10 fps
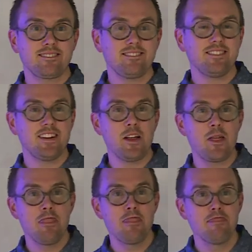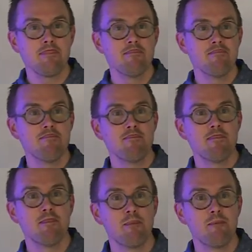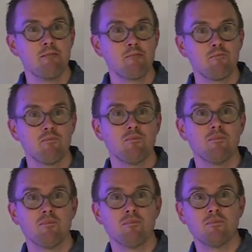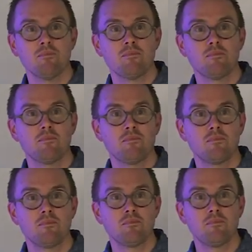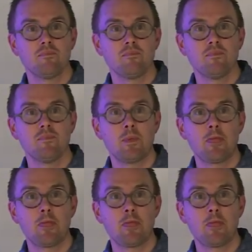(silence)